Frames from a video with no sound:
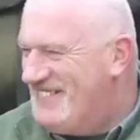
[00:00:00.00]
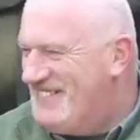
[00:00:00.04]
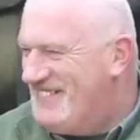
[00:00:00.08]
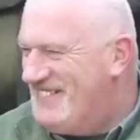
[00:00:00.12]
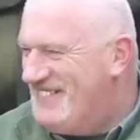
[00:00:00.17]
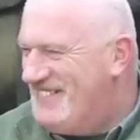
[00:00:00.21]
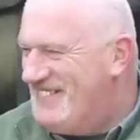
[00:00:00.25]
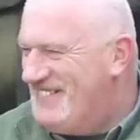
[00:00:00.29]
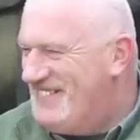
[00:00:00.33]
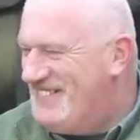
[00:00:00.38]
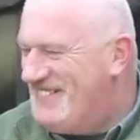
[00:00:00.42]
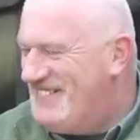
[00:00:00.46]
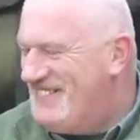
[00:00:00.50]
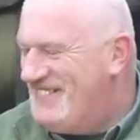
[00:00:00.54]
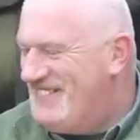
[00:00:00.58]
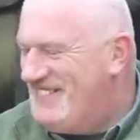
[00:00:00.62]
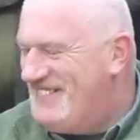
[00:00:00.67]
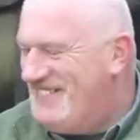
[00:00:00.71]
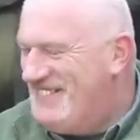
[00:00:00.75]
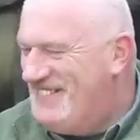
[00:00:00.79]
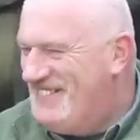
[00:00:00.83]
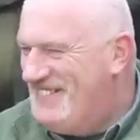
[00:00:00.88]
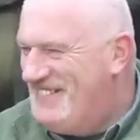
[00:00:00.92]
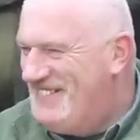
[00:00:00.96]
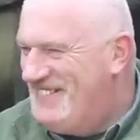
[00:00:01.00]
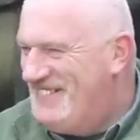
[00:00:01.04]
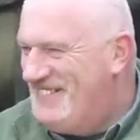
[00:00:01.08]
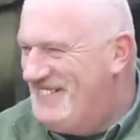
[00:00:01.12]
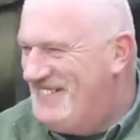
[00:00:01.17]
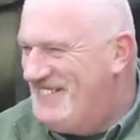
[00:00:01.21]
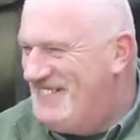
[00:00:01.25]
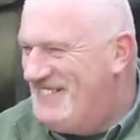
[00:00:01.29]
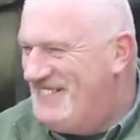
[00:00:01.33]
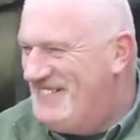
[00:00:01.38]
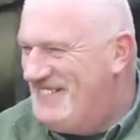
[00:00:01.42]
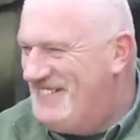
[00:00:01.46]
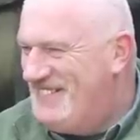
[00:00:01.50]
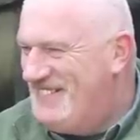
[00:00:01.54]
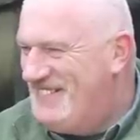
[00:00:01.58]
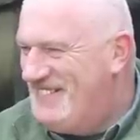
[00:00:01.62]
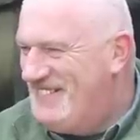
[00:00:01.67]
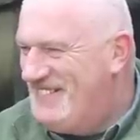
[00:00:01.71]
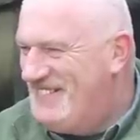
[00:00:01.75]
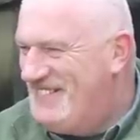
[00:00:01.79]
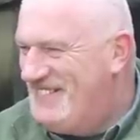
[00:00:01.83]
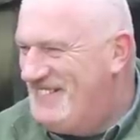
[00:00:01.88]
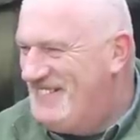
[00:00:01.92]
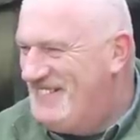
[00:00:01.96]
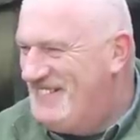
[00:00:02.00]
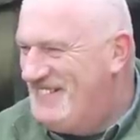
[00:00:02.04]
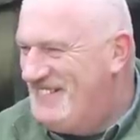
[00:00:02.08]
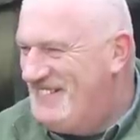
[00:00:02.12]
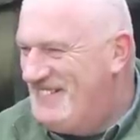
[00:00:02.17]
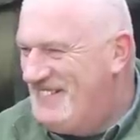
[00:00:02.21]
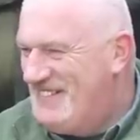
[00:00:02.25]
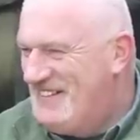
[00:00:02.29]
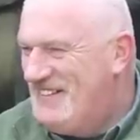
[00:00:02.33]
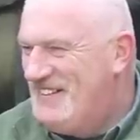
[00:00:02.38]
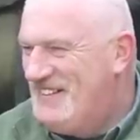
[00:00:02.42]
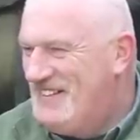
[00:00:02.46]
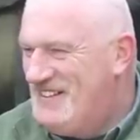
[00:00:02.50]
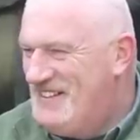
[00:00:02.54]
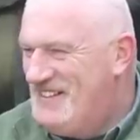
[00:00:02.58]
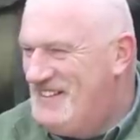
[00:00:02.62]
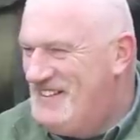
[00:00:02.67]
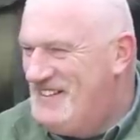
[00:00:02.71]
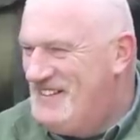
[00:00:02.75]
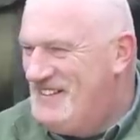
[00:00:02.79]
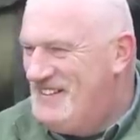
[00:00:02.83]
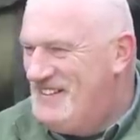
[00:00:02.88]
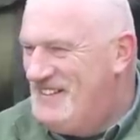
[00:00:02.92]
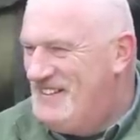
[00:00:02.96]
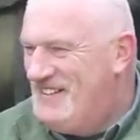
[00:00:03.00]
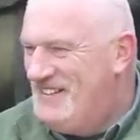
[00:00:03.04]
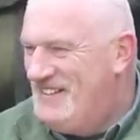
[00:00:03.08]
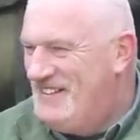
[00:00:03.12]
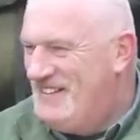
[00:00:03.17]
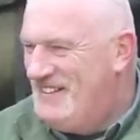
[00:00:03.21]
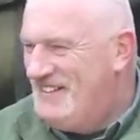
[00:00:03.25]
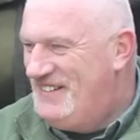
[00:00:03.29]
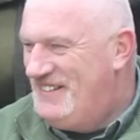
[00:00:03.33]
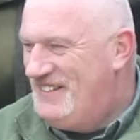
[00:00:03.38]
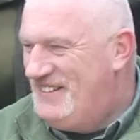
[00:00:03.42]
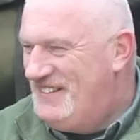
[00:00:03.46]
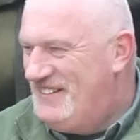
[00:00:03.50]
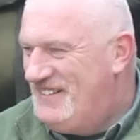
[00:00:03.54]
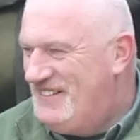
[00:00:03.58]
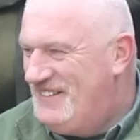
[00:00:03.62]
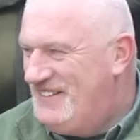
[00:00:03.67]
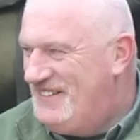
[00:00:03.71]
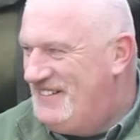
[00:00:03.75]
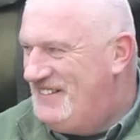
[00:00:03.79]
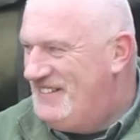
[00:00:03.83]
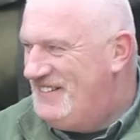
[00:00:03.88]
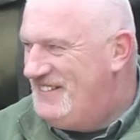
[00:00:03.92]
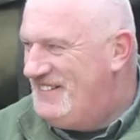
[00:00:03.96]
(not speaking)